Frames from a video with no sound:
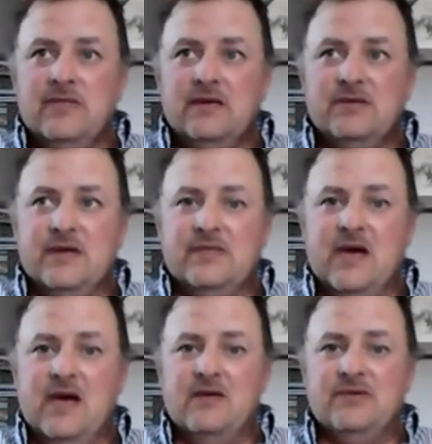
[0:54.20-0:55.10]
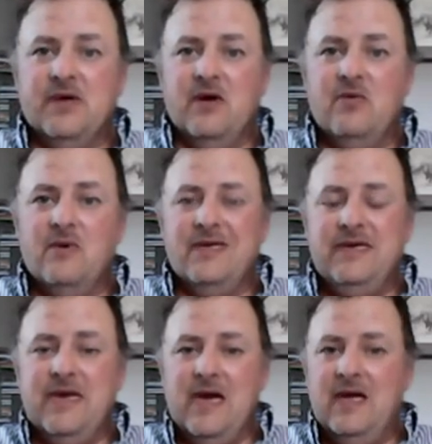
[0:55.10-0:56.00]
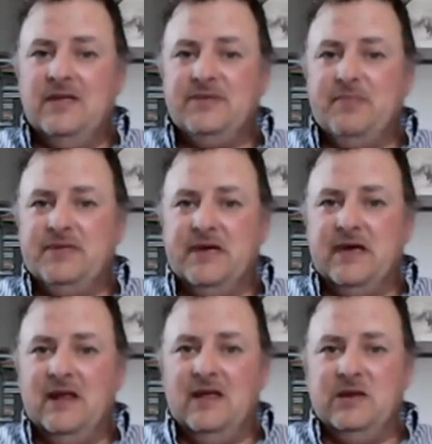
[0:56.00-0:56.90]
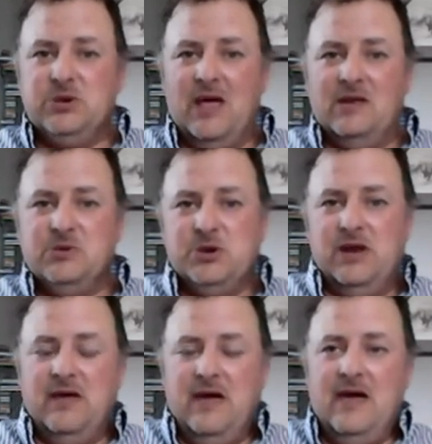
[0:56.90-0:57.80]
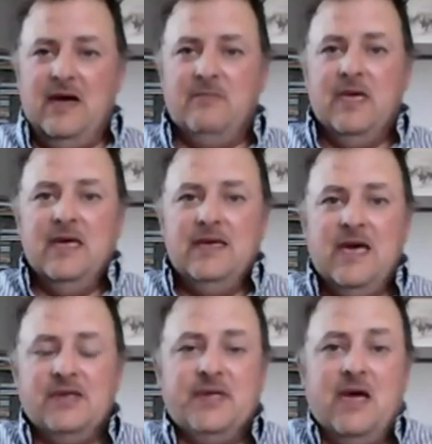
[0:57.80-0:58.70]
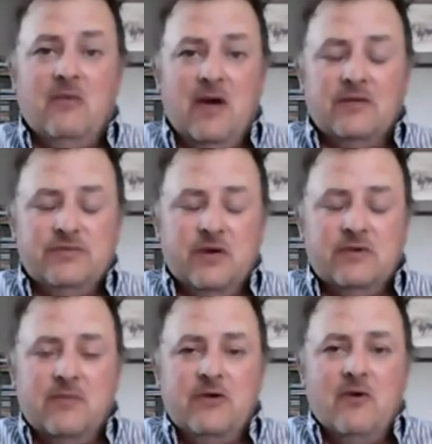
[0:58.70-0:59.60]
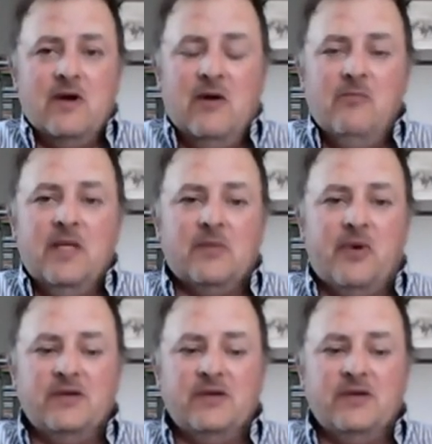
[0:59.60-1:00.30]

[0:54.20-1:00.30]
things like that. So yeah, it's particularly challenging. Um, yes, I, I, don't get me wrong. Our milk